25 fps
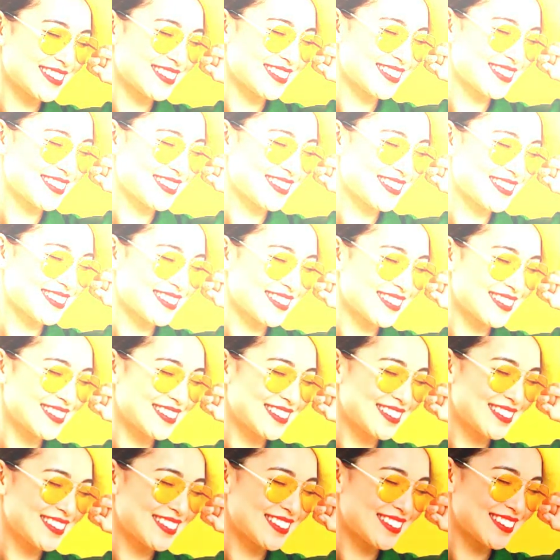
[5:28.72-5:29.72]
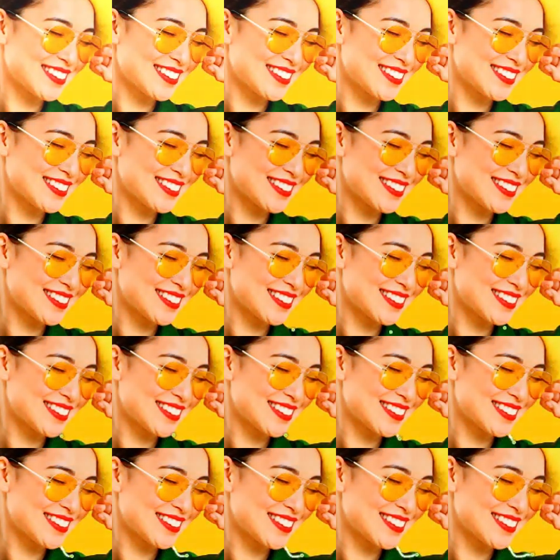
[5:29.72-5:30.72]

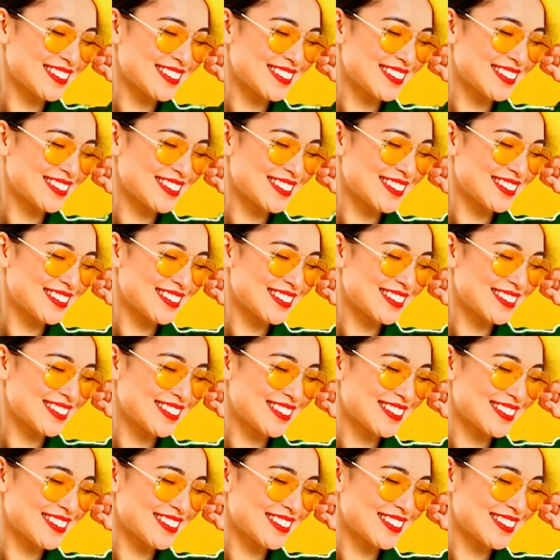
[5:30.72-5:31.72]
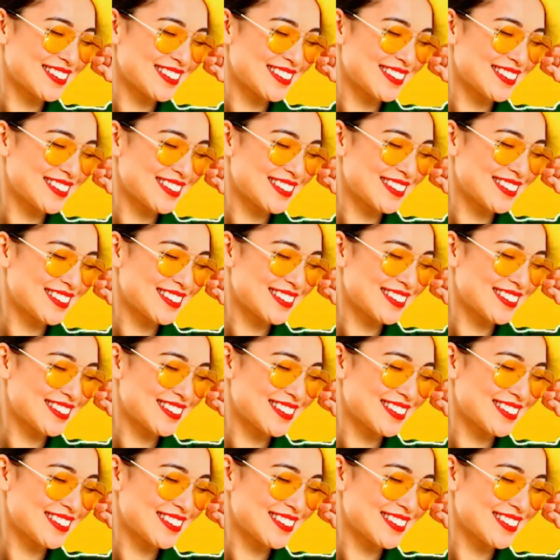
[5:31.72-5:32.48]
No one is speaking in this clip.